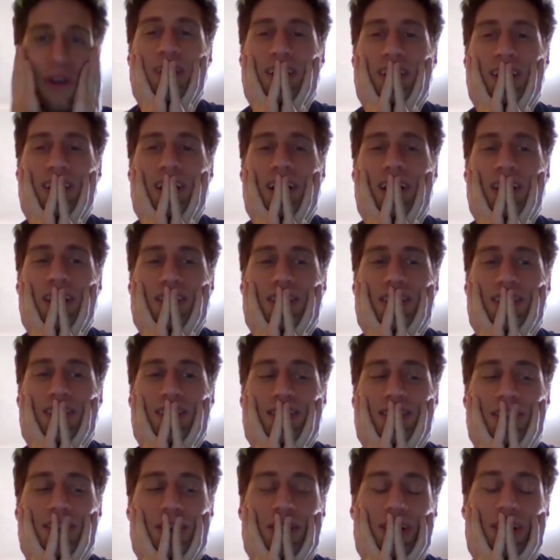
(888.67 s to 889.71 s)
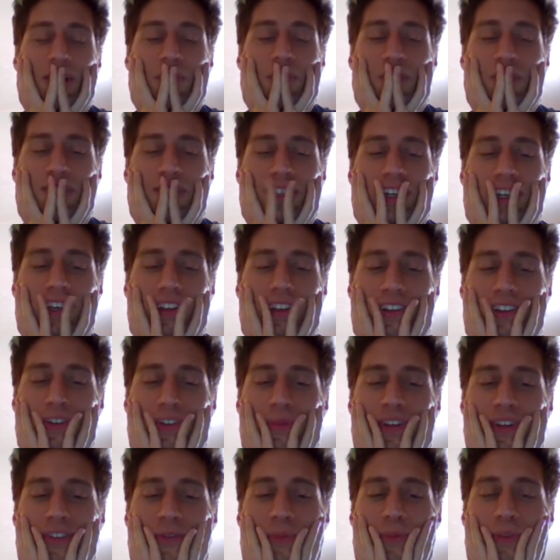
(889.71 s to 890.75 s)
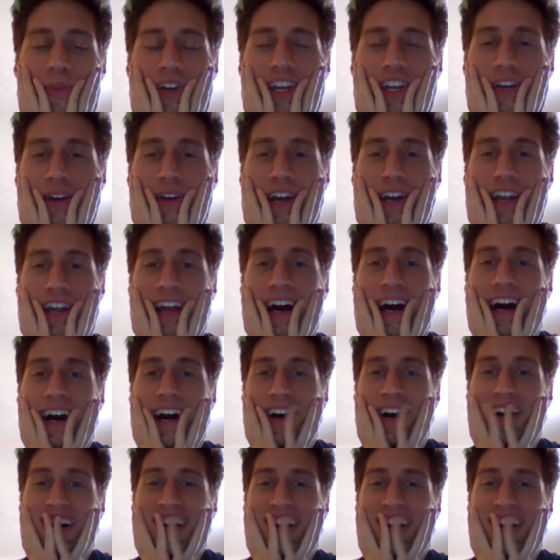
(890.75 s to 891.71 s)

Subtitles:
gosh. So I hope you're taking a little bit of a break right now.